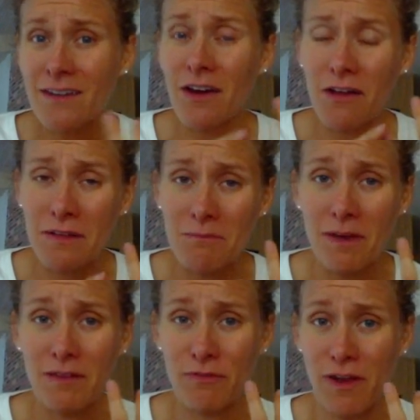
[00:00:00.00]
calling
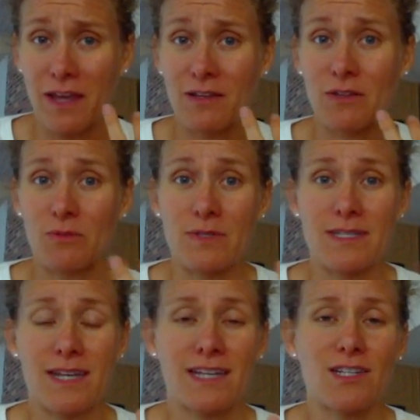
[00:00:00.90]
my friend who was
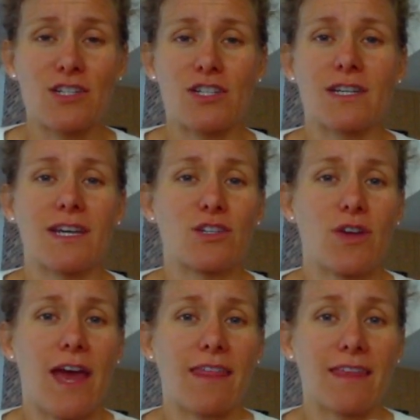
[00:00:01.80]
a dietitian and
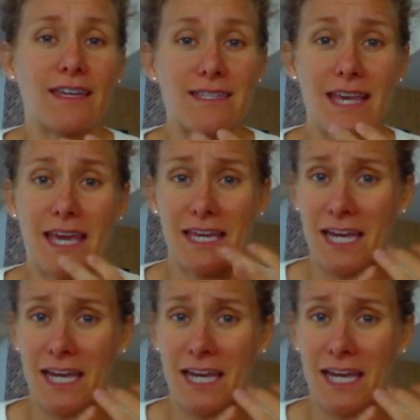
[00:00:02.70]
triathlete saying,